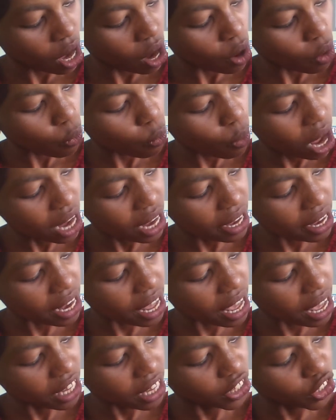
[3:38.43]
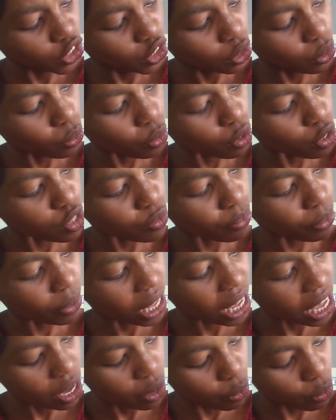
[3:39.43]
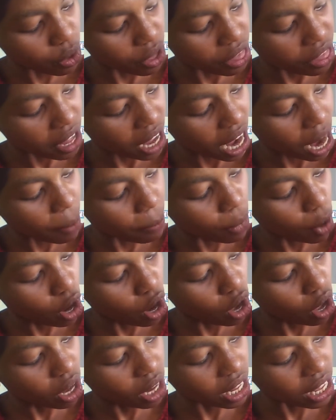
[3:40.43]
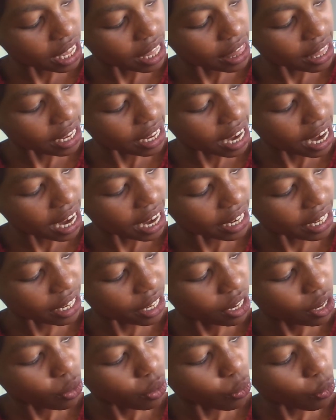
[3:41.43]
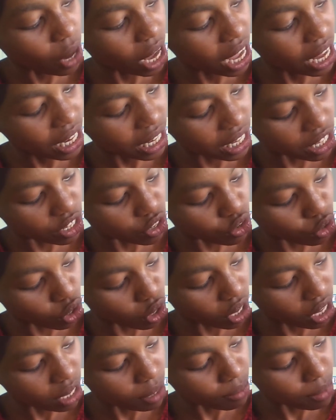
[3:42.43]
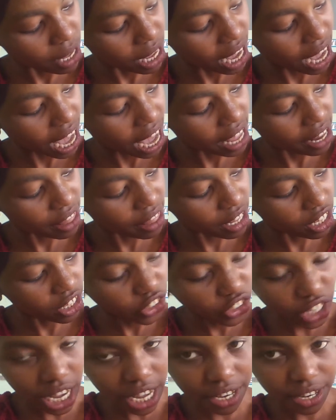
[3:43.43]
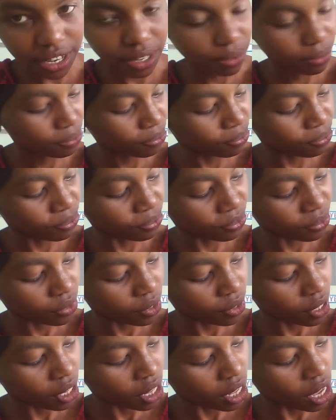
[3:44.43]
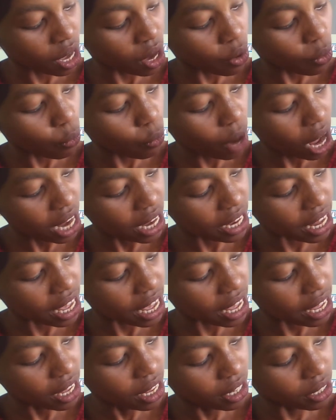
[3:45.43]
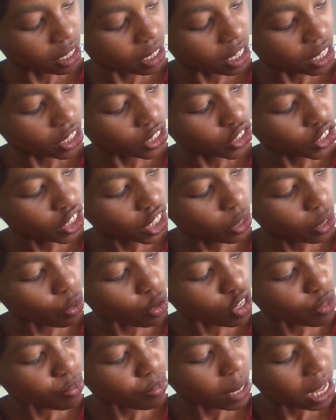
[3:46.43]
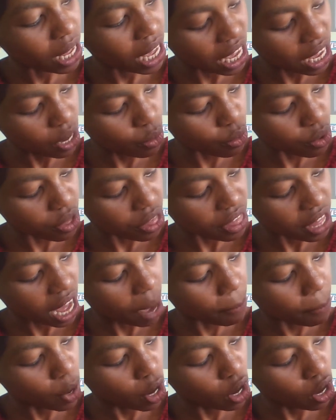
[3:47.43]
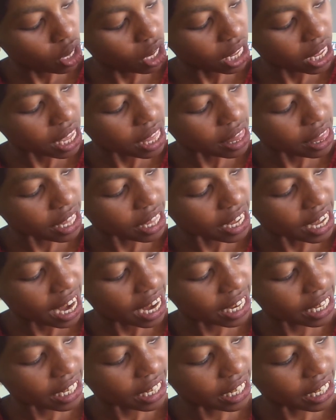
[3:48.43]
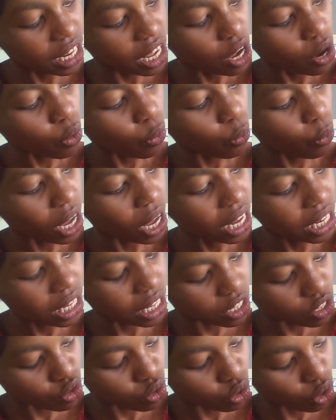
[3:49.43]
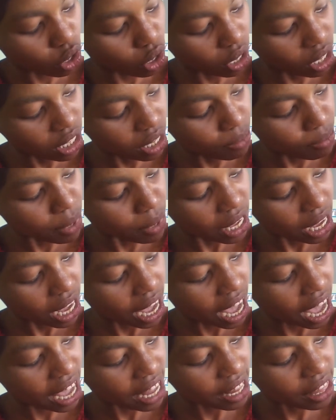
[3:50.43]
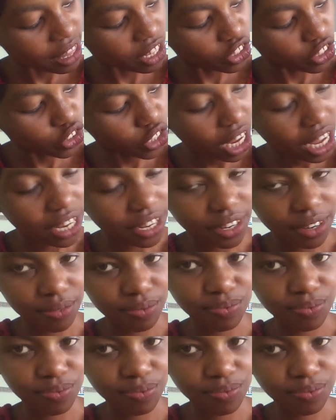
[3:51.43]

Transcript: One day she was playing with her ball in the garden when it rolled behind the shed. One day she was playing with her ball in the garden when it rolled behind the shed.